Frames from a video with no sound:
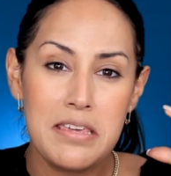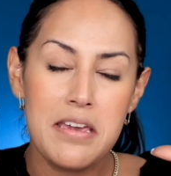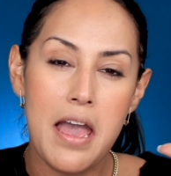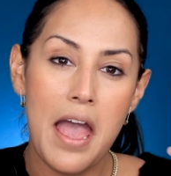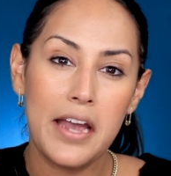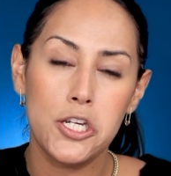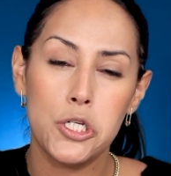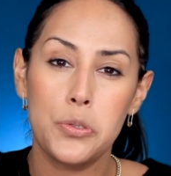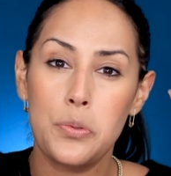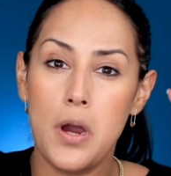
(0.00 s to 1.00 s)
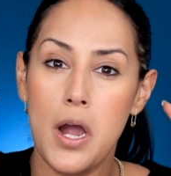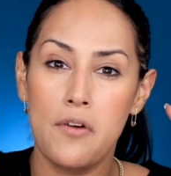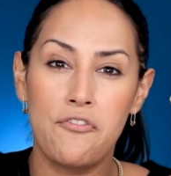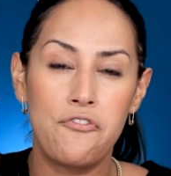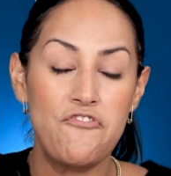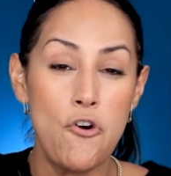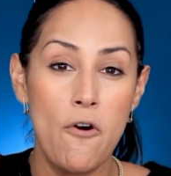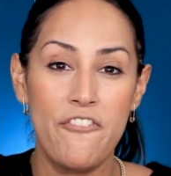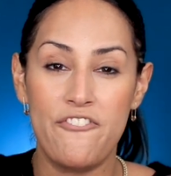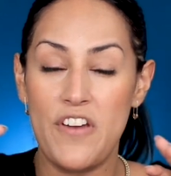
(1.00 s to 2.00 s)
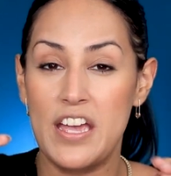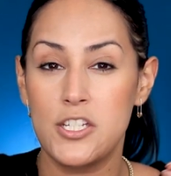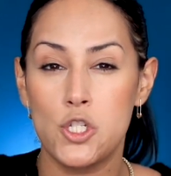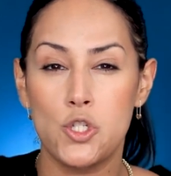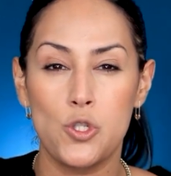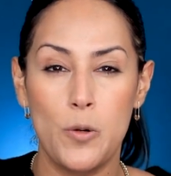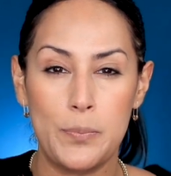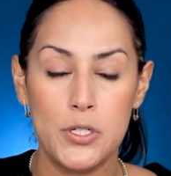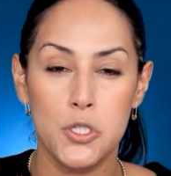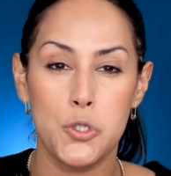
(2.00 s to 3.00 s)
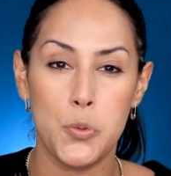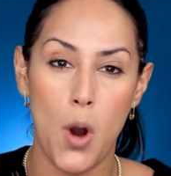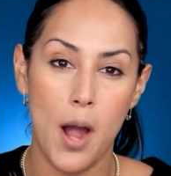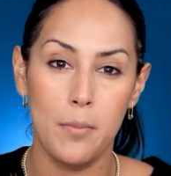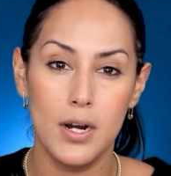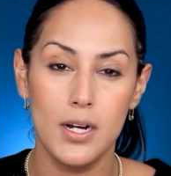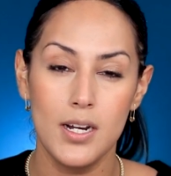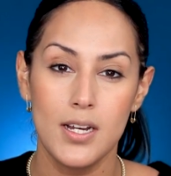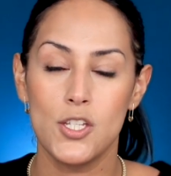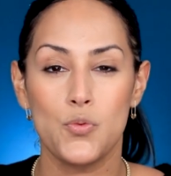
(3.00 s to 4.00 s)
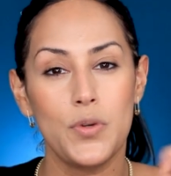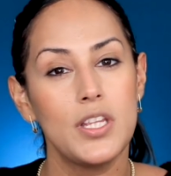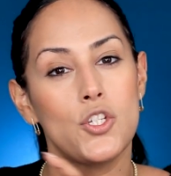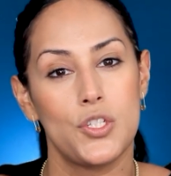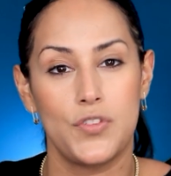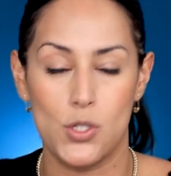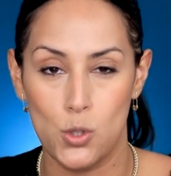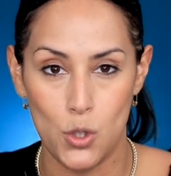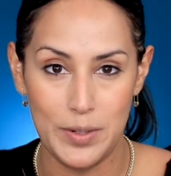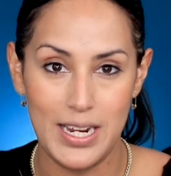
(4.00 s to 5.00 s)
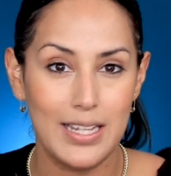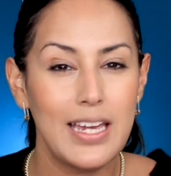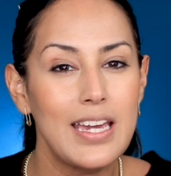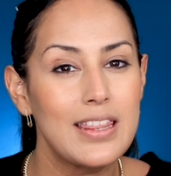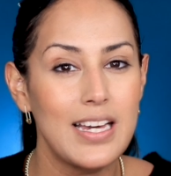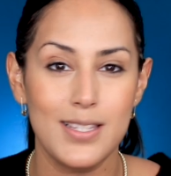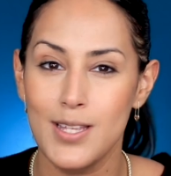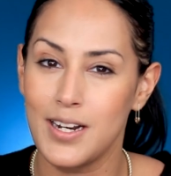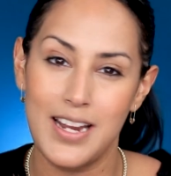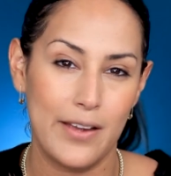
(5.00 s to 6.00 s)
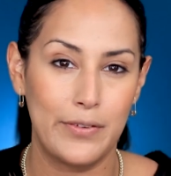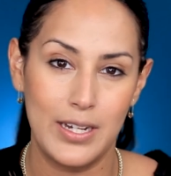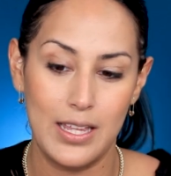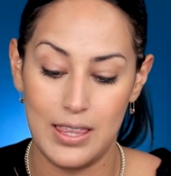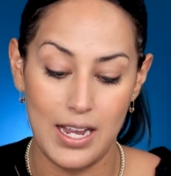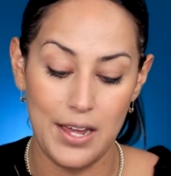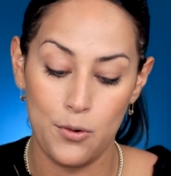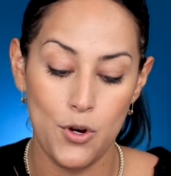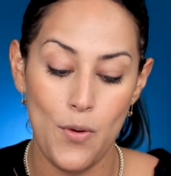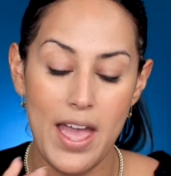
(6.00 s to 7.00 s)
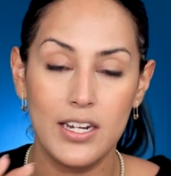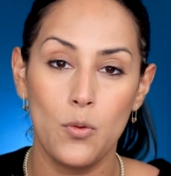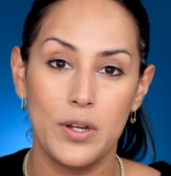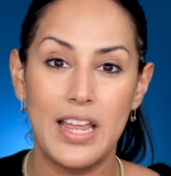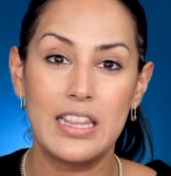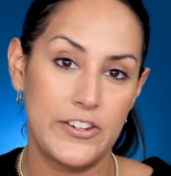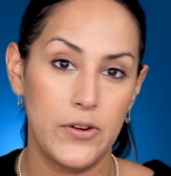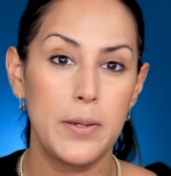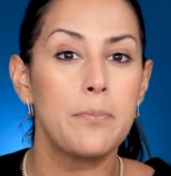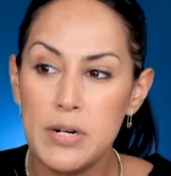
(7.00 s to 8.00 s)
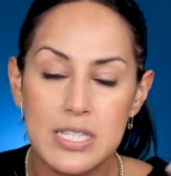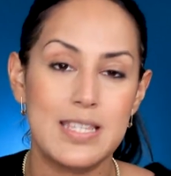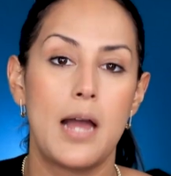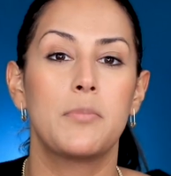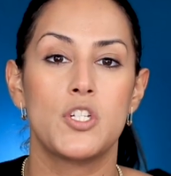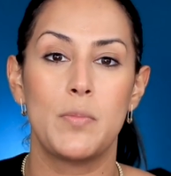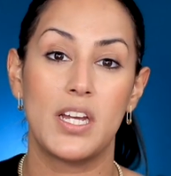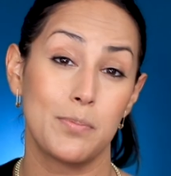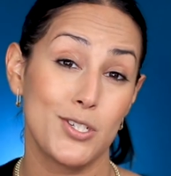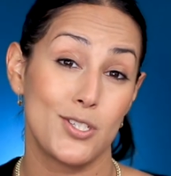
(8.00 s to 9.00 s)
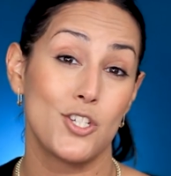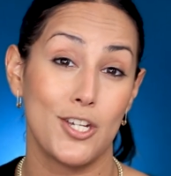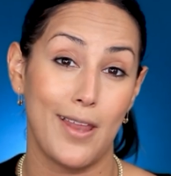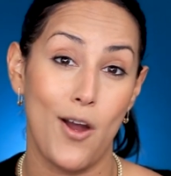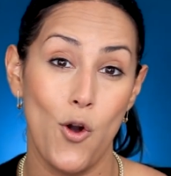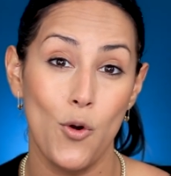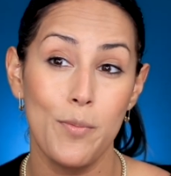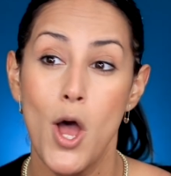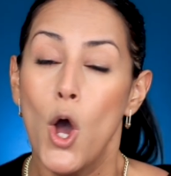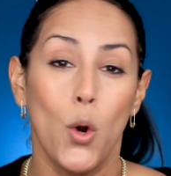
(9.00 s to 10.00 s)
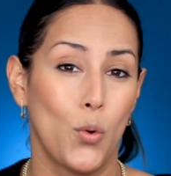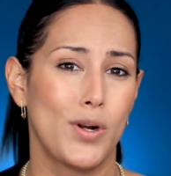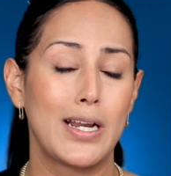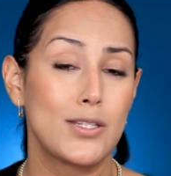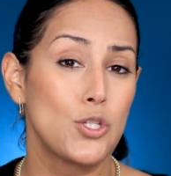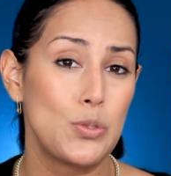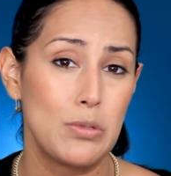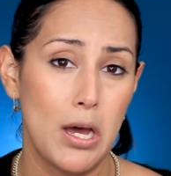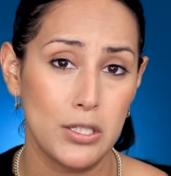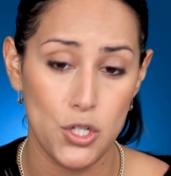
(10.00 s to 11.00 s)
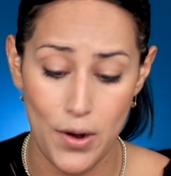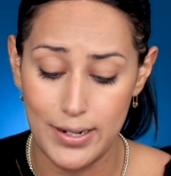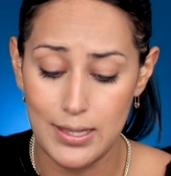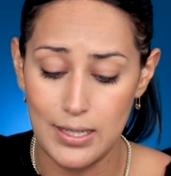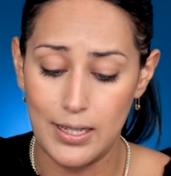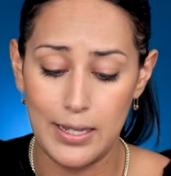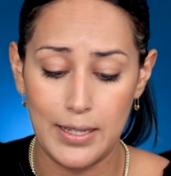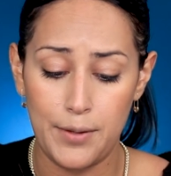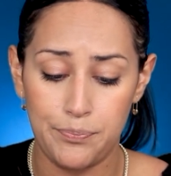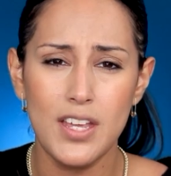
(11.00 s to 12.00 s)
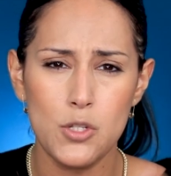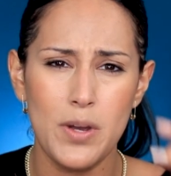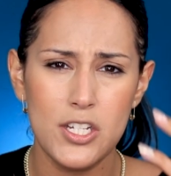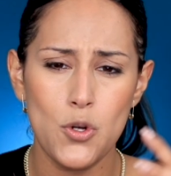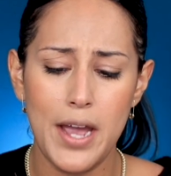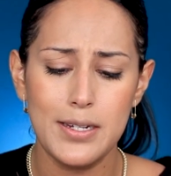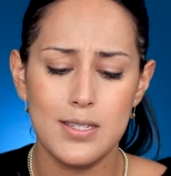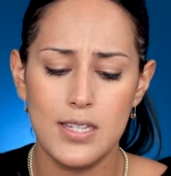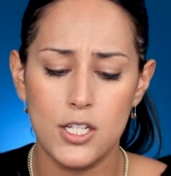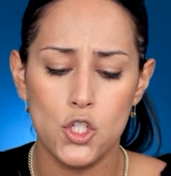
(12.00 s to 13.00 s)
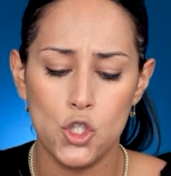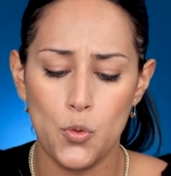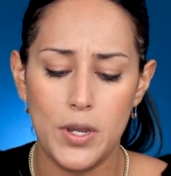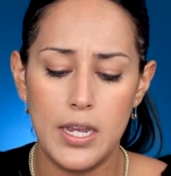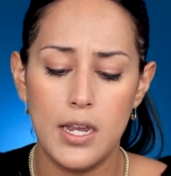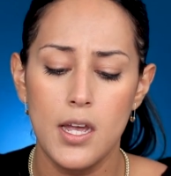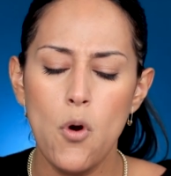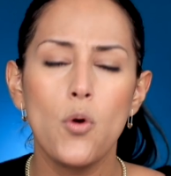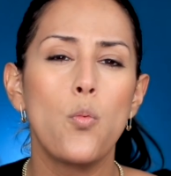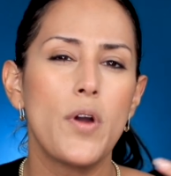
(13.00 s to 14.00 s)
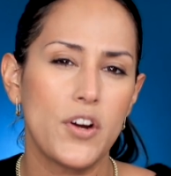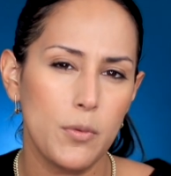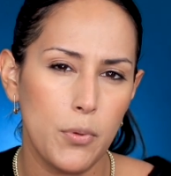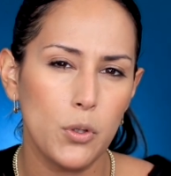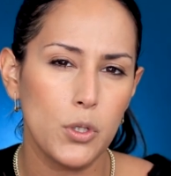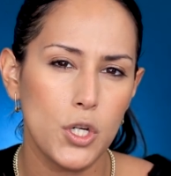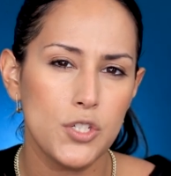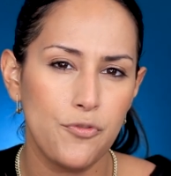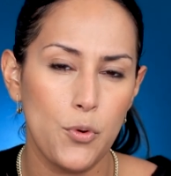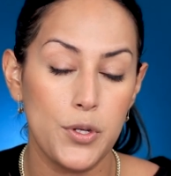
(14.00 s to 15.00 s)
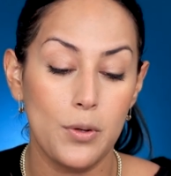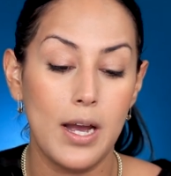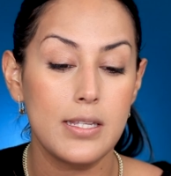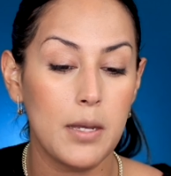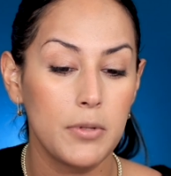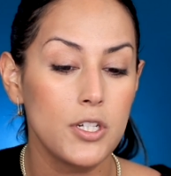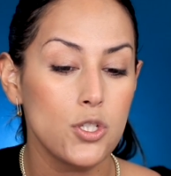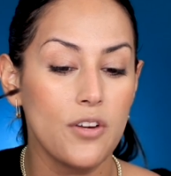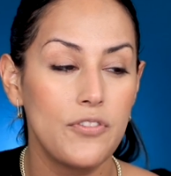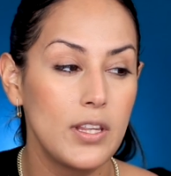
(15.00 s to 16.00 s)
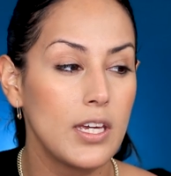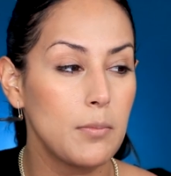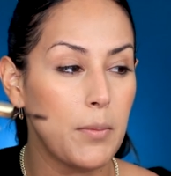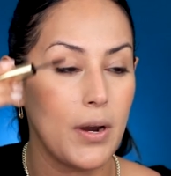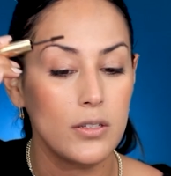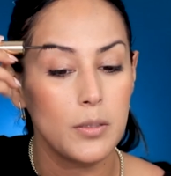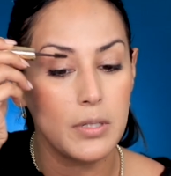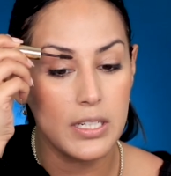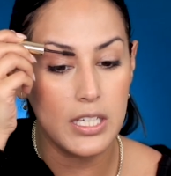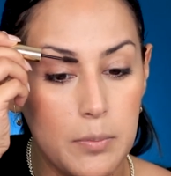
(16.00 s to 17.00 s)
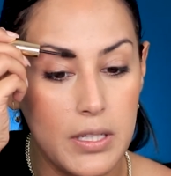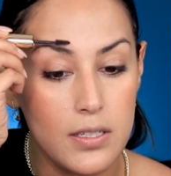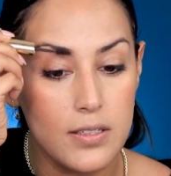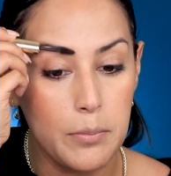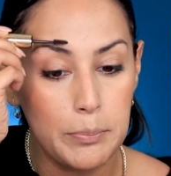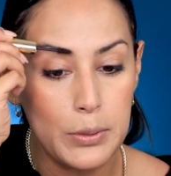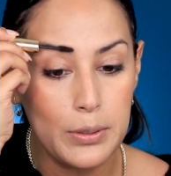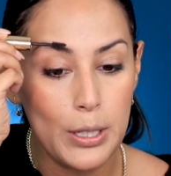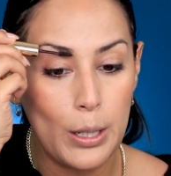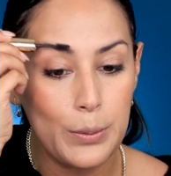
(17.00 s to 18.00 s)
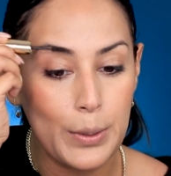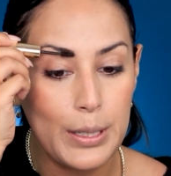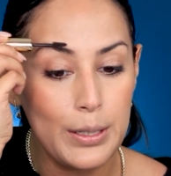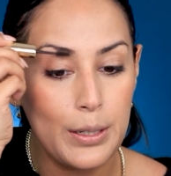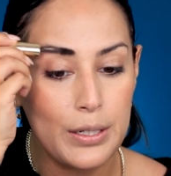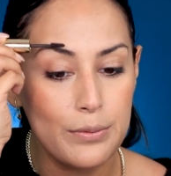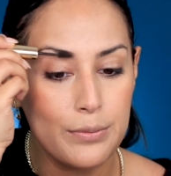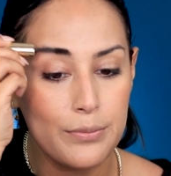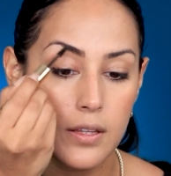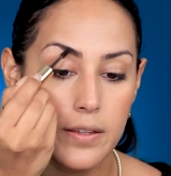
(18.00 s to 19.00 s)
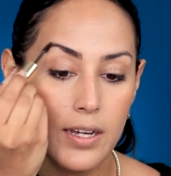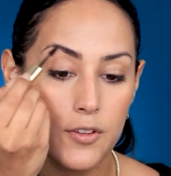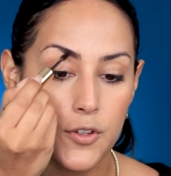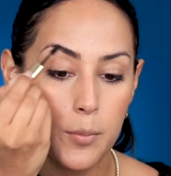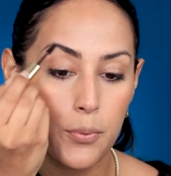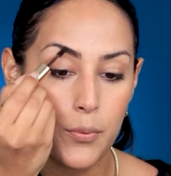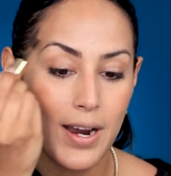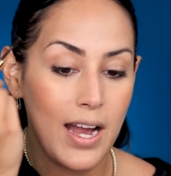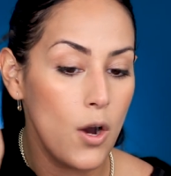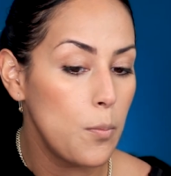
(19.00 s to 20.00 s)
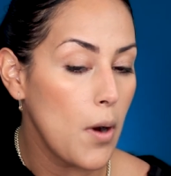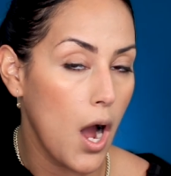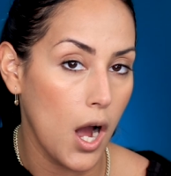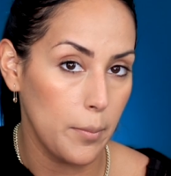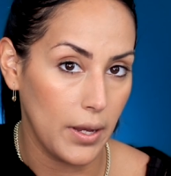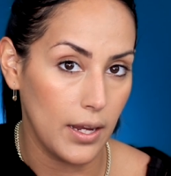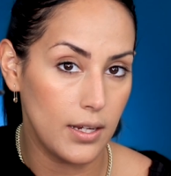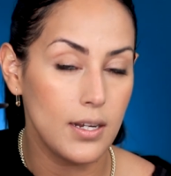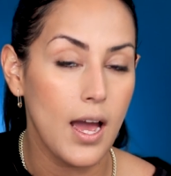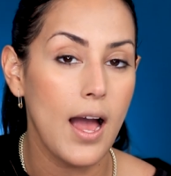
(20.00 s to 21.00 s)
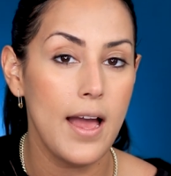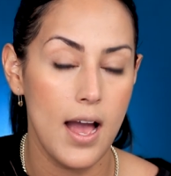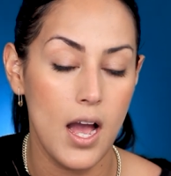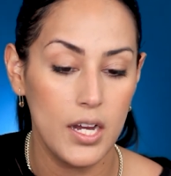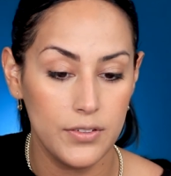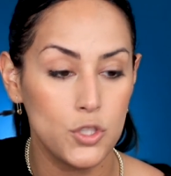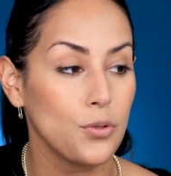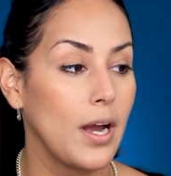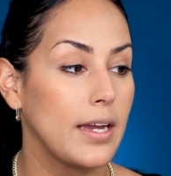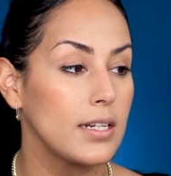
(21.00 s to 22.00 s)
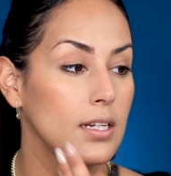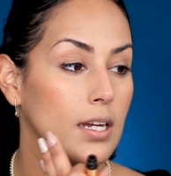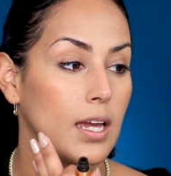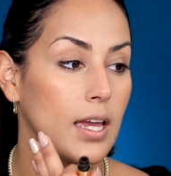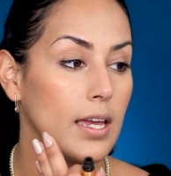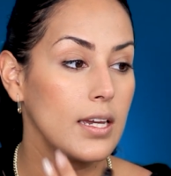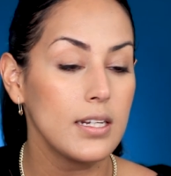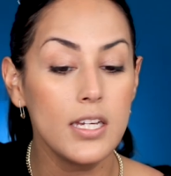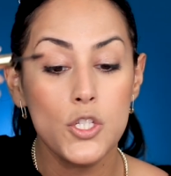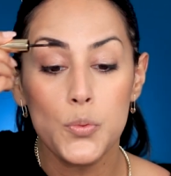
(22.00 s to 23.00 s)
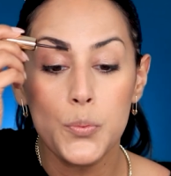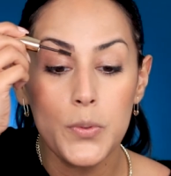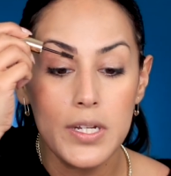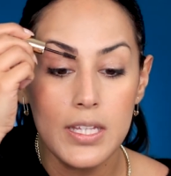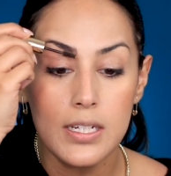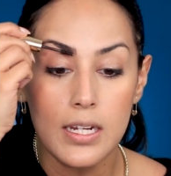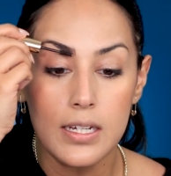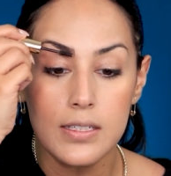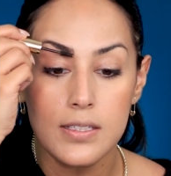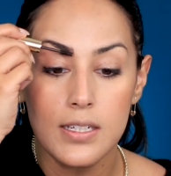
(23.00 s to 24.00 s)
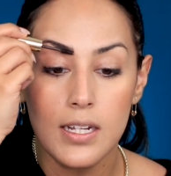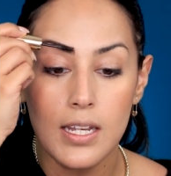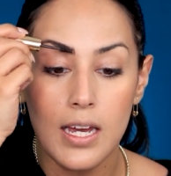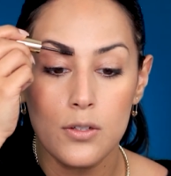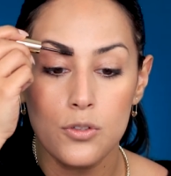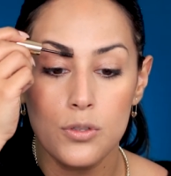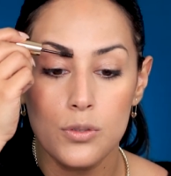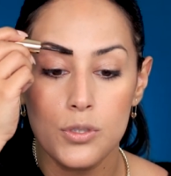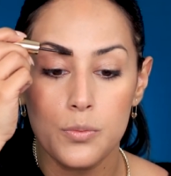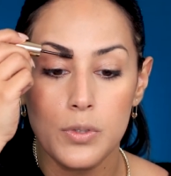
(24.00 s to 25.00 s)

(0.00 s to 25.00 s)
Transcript: The extra full face, super drama is really just for social media. Like that's not an everyday thing. I don't know anyone that literally puts that much makeup just to chill at home or like to do lunch or anything like that. That's why I try to stick to doing more wearable looks for you guys. I'm gonna start filling in my brows. I'm gonna keep this simple, y'all already know. Now their brow pomade I have tried and it's really nice. It allows you to